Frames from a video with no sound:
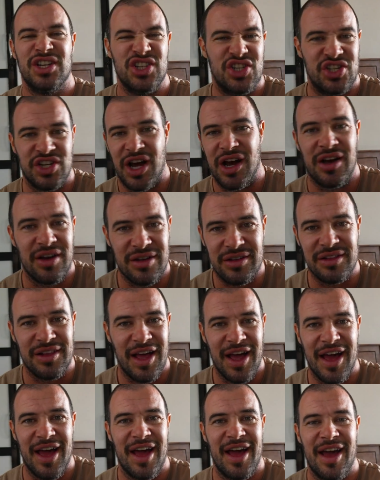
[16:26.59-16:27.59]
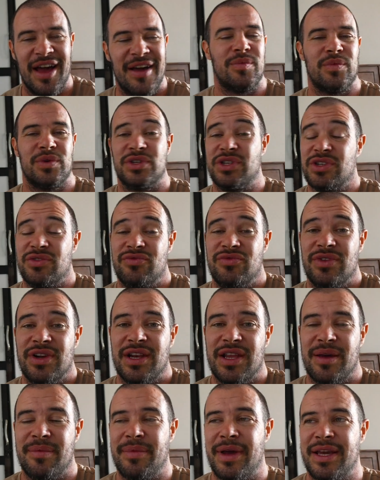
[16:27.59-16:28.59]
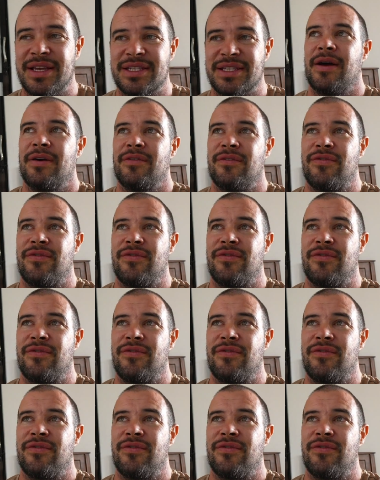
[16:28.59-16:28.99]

jungle air, which is really amazing.